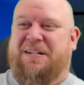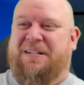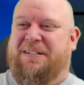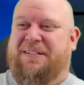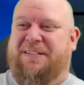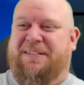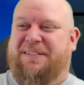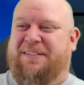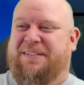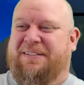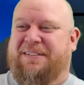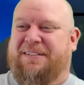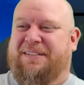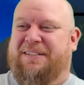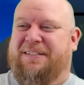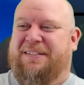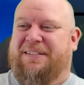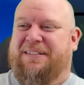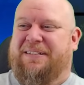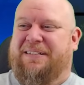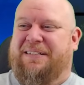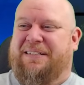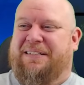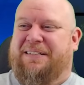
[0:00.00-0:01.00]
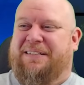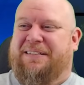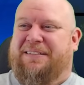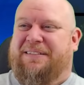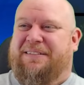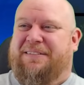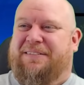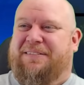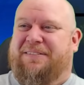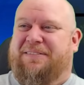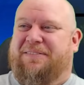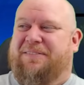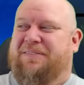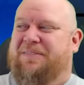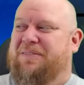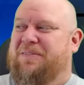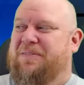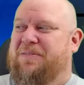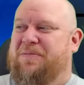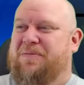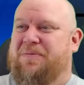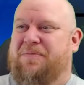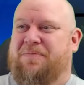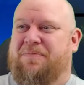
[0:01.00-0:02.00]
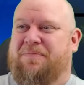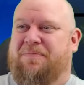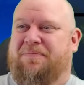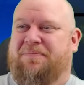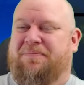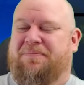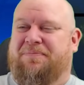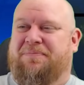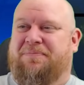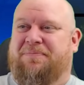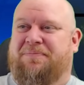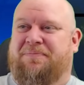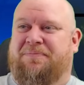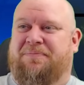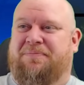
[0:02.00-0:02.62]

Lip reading: [no speech]